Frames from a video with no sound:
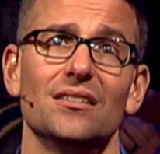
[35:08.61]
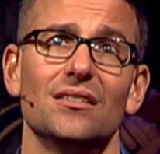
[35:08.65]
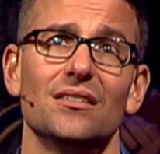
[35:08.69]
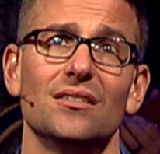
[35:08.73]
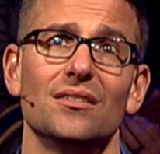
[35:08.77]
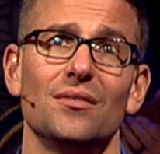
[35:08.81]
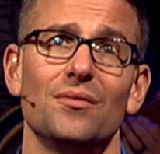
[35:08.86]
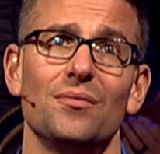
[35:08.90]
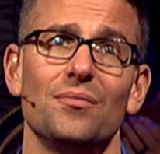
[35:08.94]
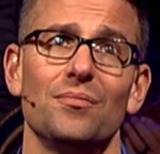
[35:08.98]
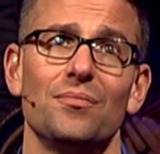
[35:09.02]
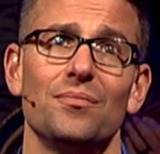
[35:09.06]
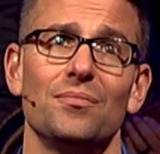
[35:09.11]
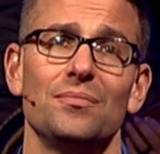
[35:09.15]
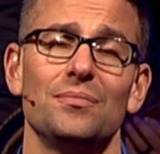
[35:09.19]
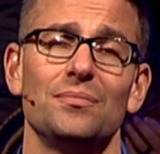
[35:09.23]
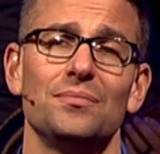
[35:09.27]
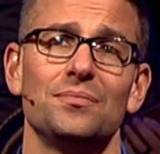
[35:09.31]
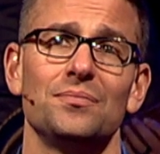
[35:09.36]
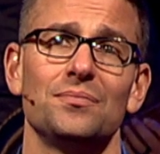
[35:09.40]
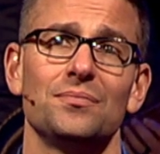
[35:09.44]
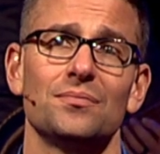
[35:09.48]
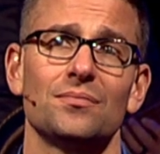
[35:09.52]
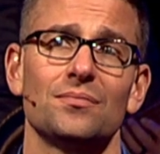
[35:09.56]

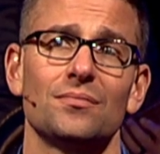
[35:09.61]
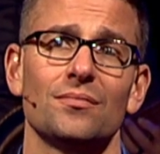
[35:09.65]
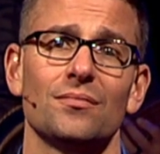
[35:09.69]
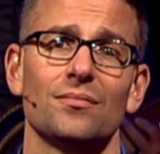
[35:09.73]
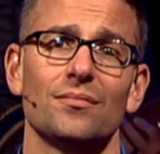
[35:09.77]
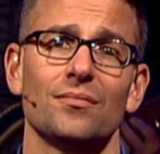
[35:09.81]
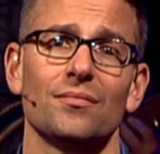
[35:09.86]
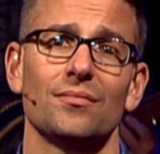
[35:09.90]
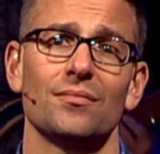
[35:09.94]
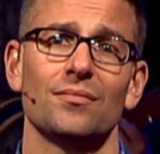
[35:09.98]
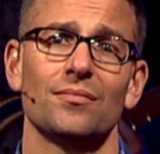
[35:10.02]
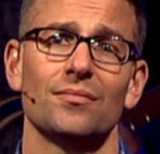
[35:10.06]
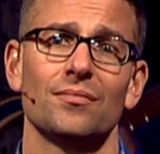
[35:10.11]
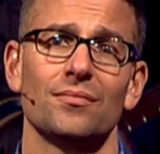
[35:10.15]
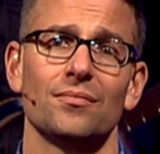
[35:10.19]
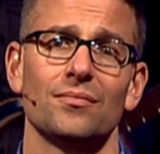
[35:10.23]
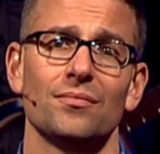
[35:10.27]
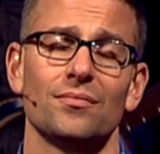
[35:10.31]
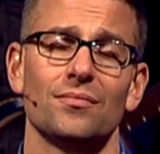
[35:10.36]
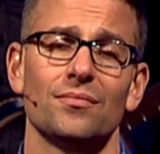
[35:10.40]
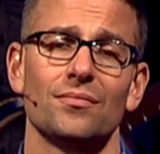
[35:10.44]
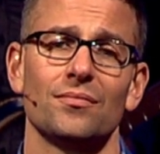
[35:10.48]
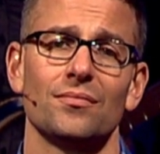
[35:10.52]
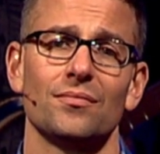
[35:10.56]

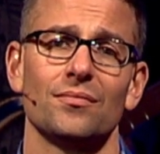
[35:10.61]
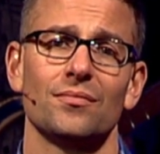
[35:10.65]
Nothing is said.